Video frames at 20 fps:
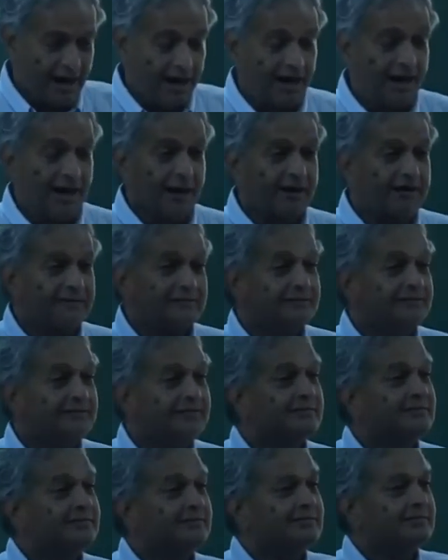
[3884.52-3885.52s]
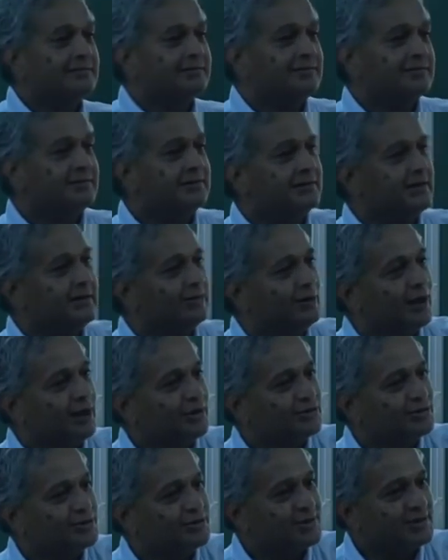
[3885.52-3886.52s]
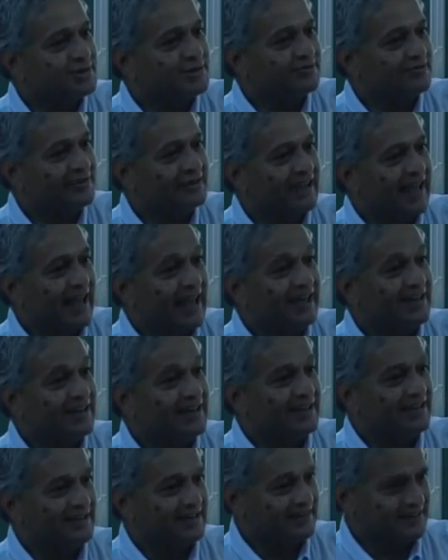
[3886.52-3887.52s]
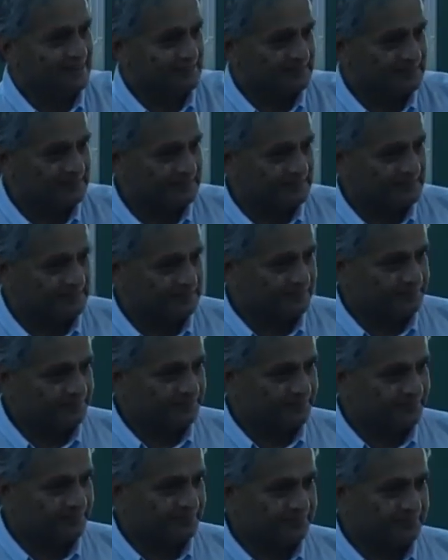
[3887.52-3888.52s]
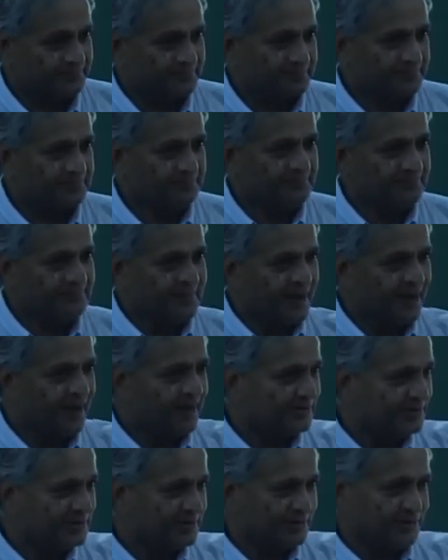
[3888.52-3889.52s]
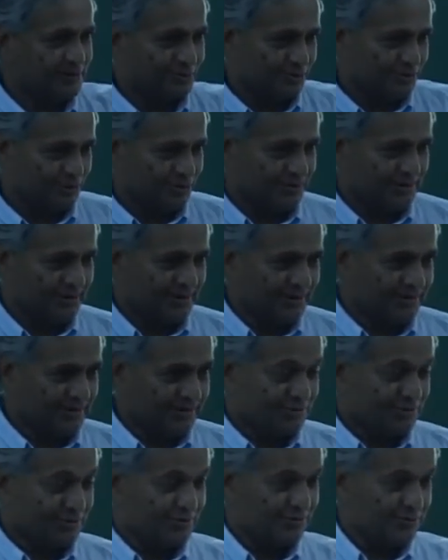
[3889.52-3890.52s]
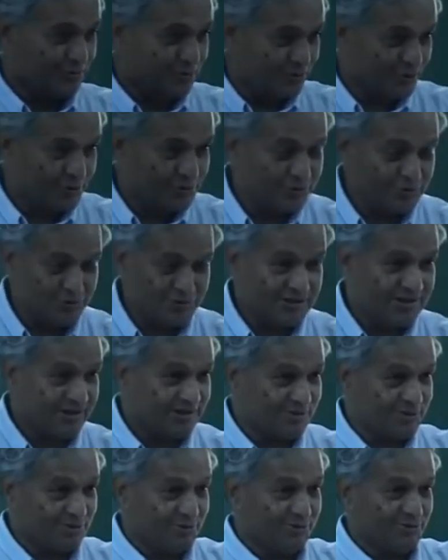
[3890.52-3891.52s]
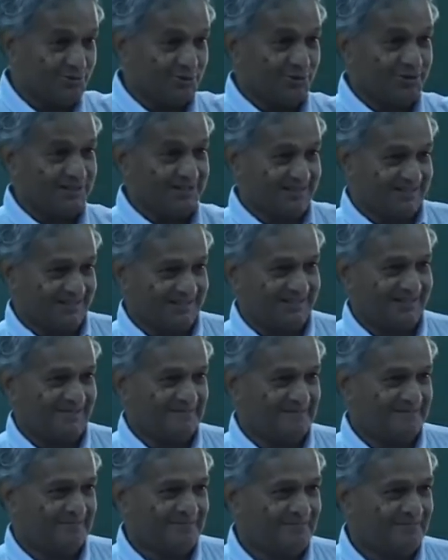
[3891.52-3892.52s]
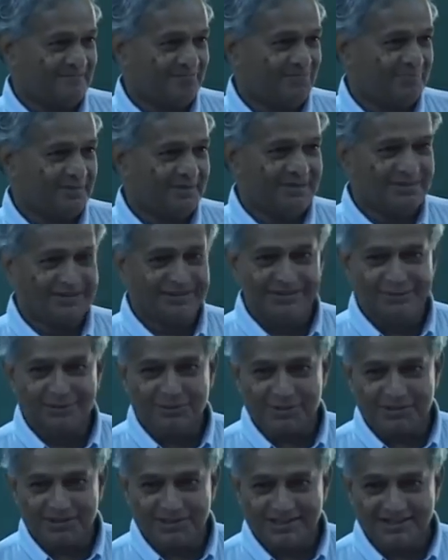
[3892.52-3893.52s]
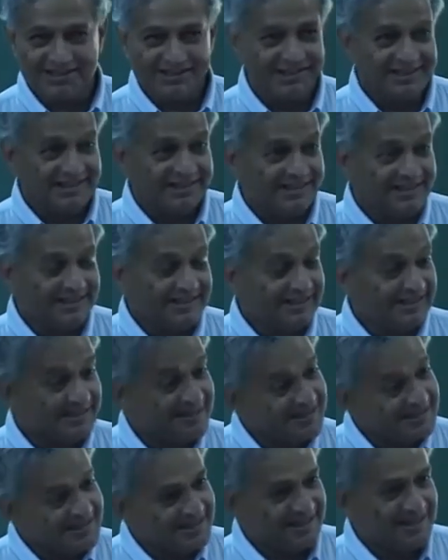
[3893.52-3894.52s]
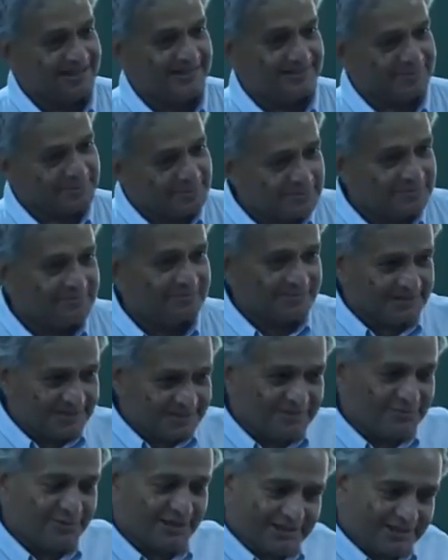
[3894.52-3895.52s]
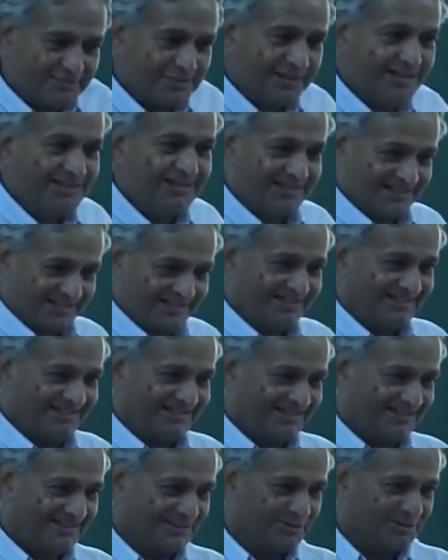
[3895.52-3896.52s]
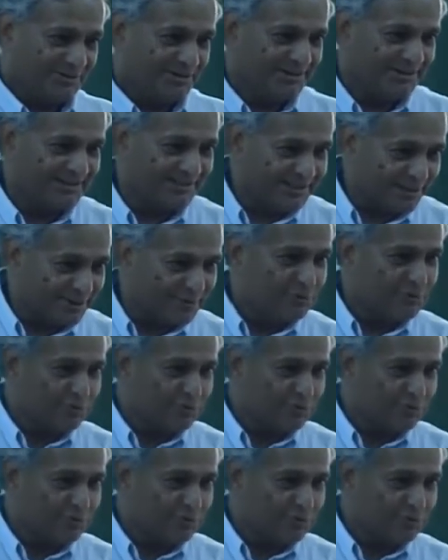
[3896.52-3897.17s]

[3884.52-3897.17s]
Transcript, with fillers: Nobody will tell you how they make. They will say we have put all our money, effort, everything to come to this. That is why I said to come to this blade,